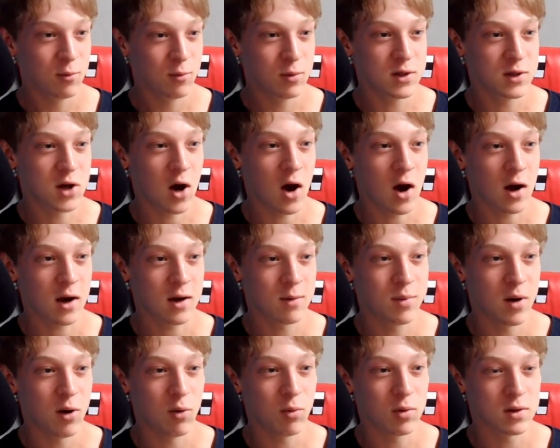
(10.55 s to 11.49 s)
We talk
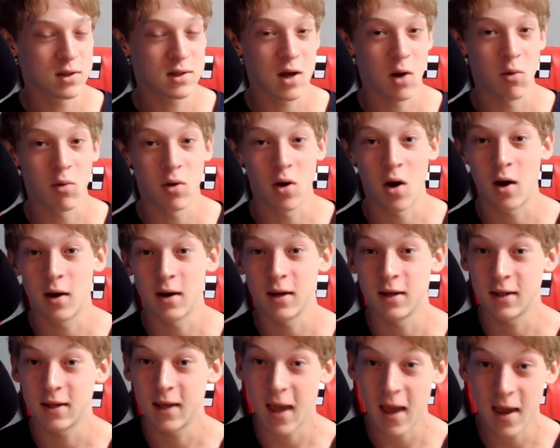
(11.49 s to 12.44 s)
about what's going on
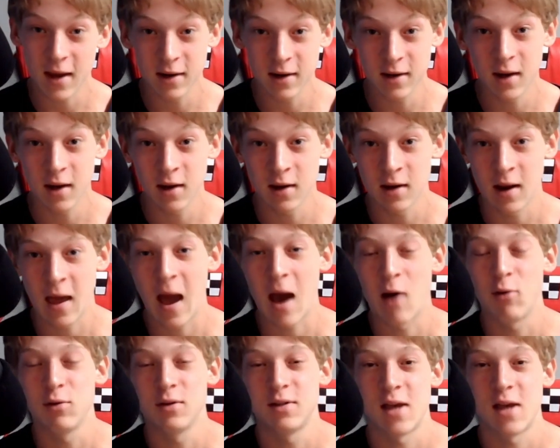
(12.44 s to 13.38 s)
in Canada and
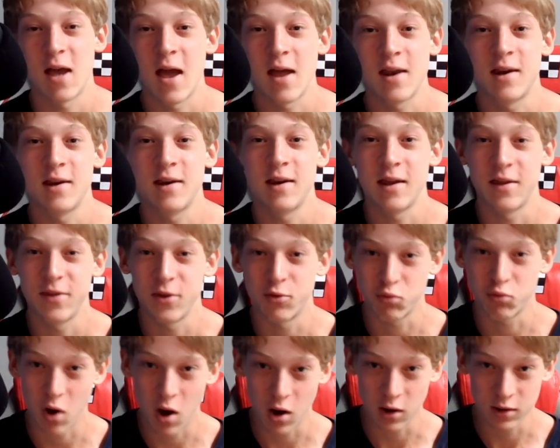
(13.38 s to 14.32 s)
how it's headed in
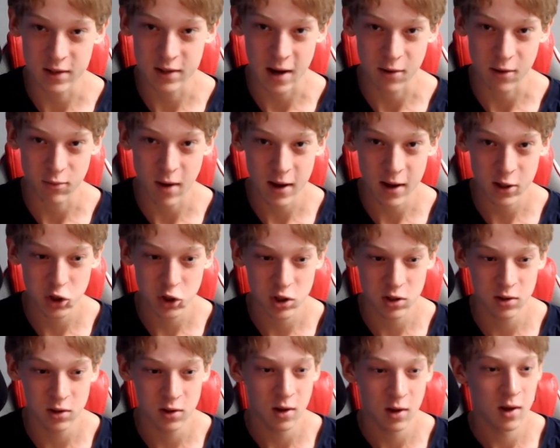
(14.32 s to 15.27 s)
the wrong
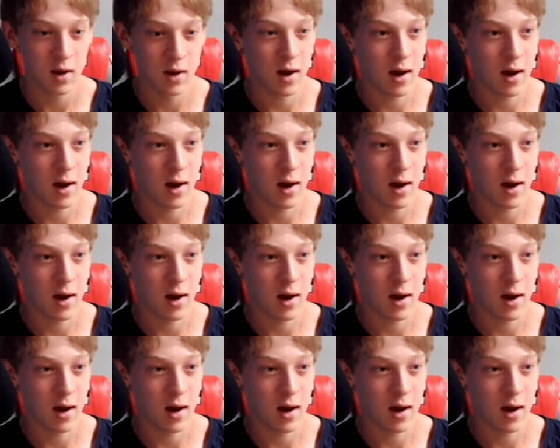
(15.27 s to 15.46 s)
direction.